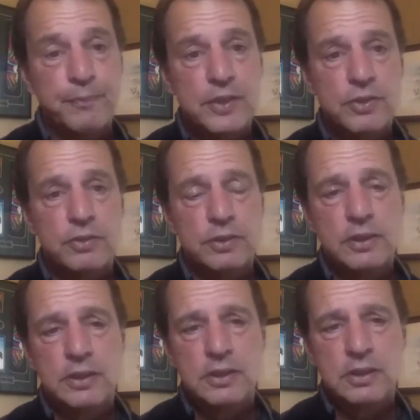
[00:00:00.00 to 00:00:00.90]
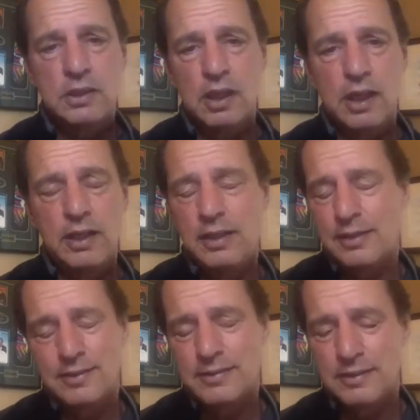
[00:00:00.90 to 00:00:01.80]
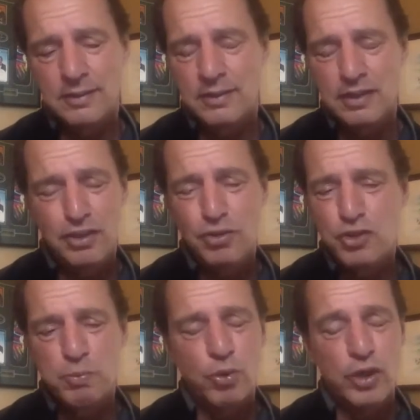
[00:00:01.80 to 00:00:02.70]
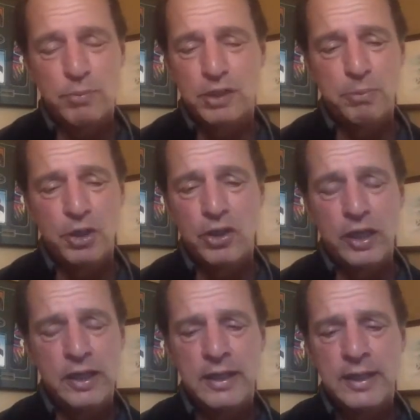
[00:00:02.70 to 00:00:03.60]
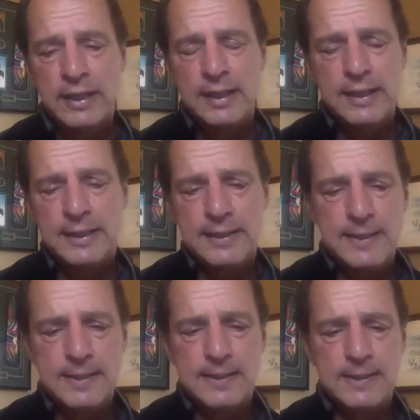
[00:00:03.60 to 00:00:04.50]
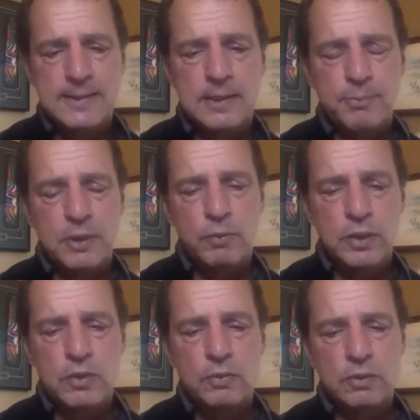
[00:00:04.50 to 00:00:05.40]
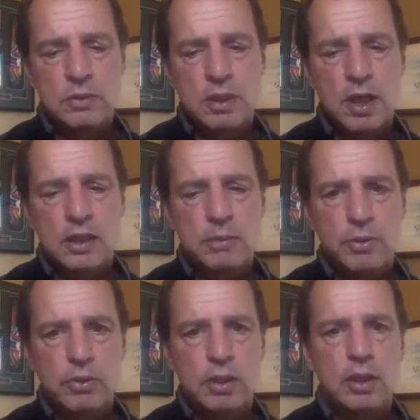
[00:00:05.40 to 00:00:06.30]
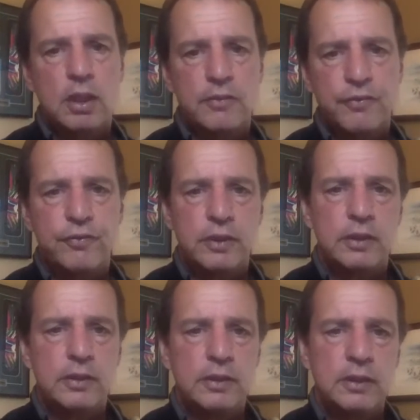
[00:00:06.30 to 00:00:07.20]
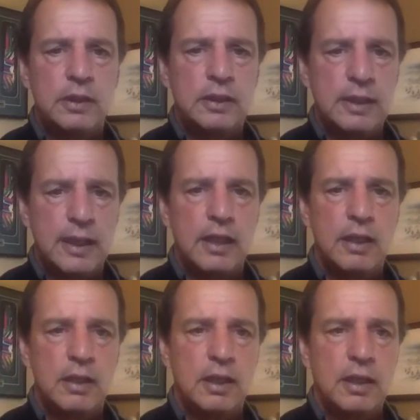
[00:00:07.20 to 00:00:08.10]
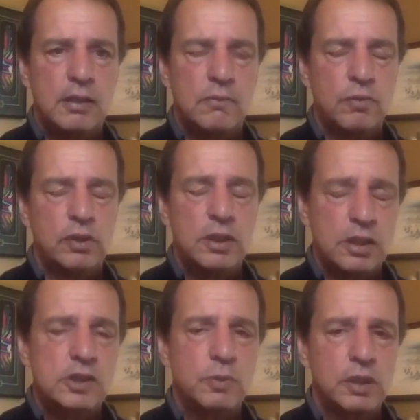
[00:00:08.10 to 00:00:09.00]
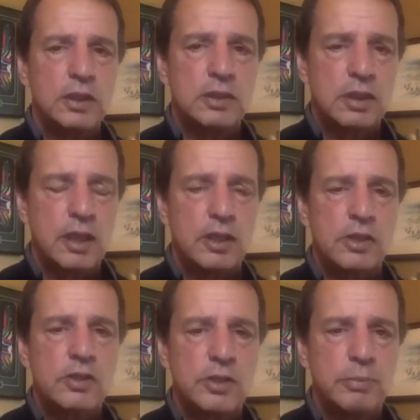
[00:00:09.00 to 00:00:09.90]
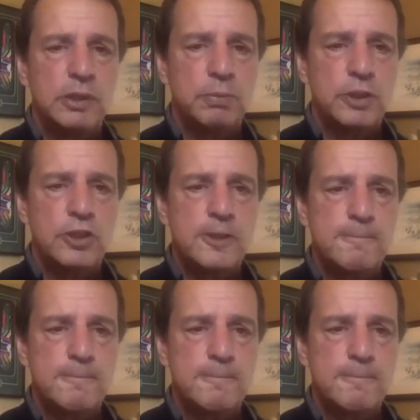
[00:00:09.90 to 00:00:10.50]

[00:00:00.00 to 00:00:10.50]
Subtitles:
So it's I think it's a huge point by Mary, and something we don't talk about enough, again, and it really does relate to character in the big picture.